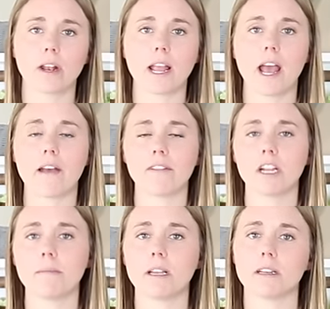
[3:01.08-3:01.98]
that I have
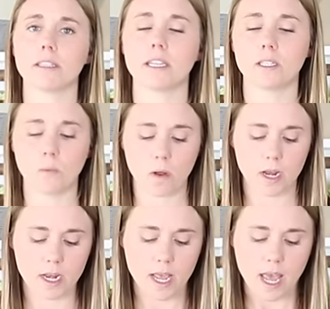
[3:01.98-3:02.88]
here because this
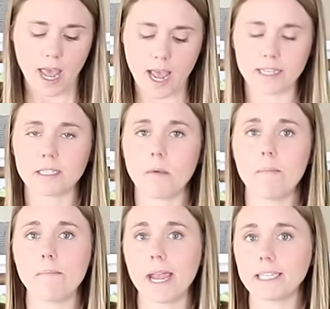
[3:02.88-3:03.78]
one has some
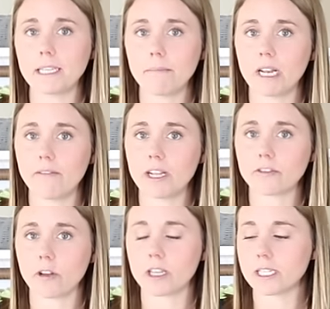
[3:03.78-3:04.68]
amazing
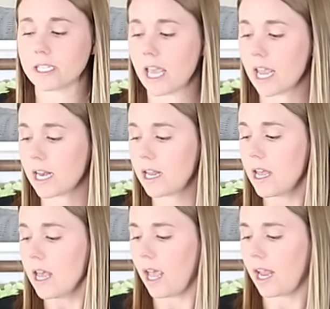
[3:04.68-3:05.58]
benefits for the
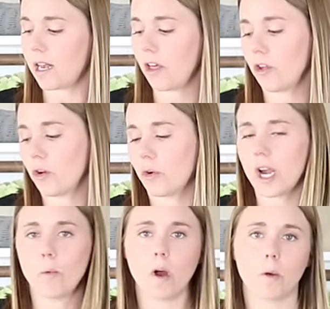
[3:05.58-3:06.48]
skin. Another
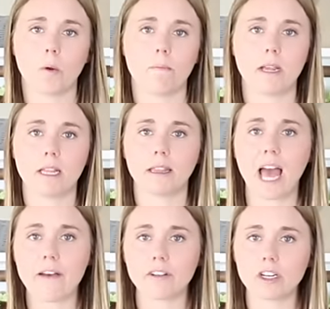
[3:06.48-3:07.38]
great one would be
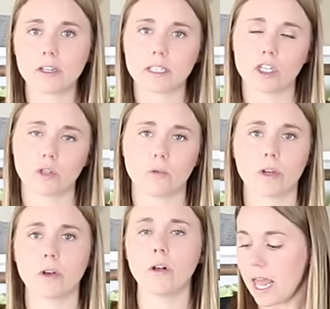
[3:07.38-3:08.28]
lavender essential
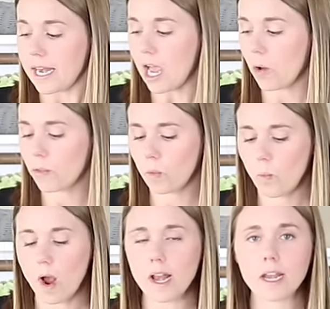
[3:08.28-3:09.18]
oil. Now the
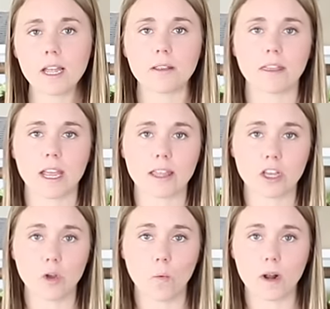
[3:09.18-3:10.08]
one thing
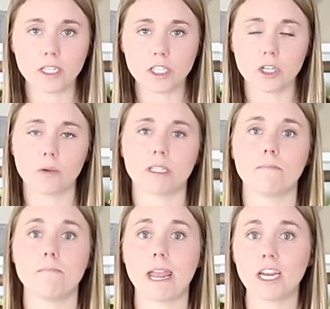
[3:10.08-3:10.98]
that you'll want to do is
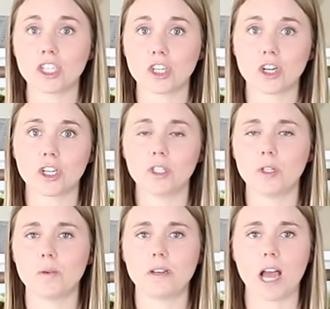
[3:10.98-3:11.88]
make sure you
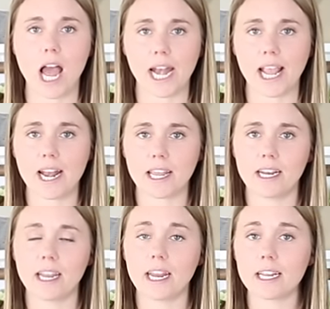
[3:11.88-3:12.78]
do not add
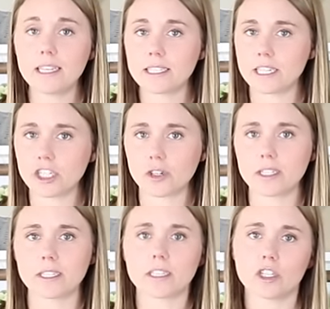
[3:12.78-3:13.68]
in any
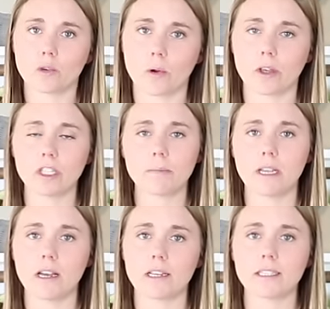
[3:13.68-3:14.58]
citrus essential oils
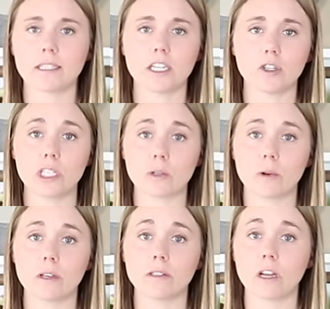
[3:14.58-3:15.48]
because citrus citrus
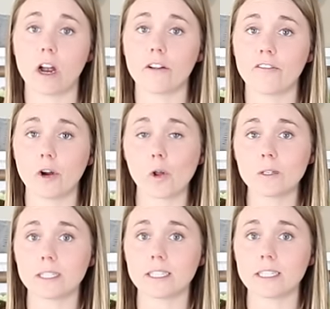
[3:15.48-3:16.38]
oils are
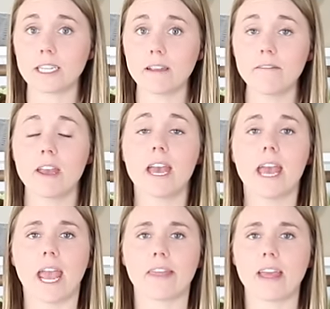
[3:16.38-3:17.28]
photosensitive
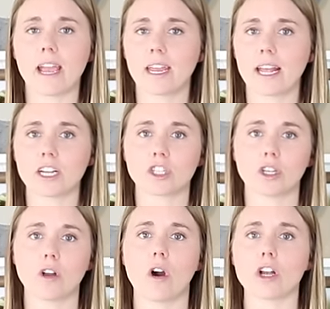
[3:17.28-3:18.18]
and that can
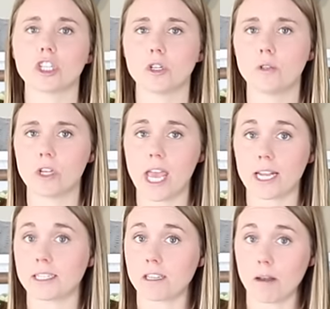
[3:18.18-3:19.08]
actually cause you to
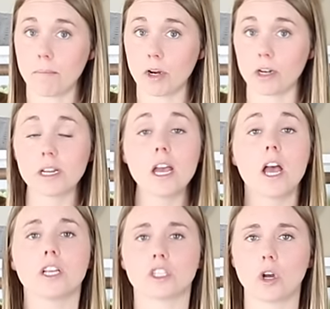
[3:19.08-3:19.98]
get sunburned.
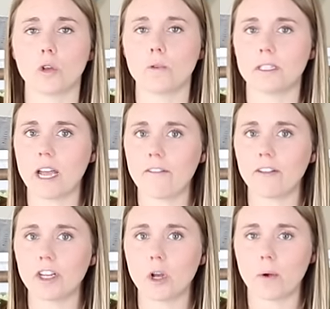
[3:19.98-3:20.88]
So you
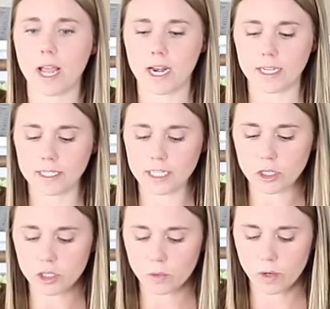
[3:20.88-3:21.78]
definitely don't wanna add in
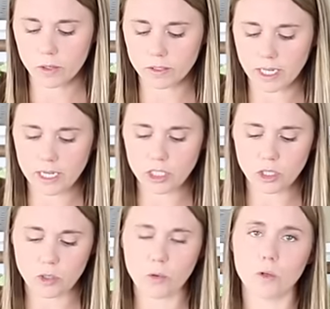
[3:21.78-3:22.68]
citrus oils
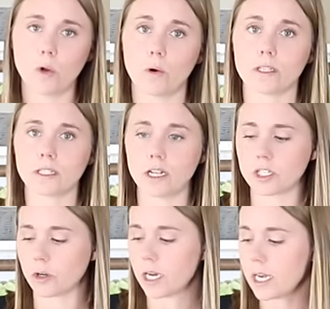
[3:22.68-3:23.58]
into your
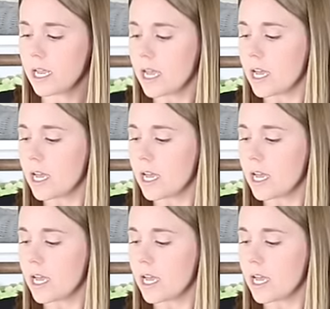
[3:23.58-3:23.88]
sunscreen.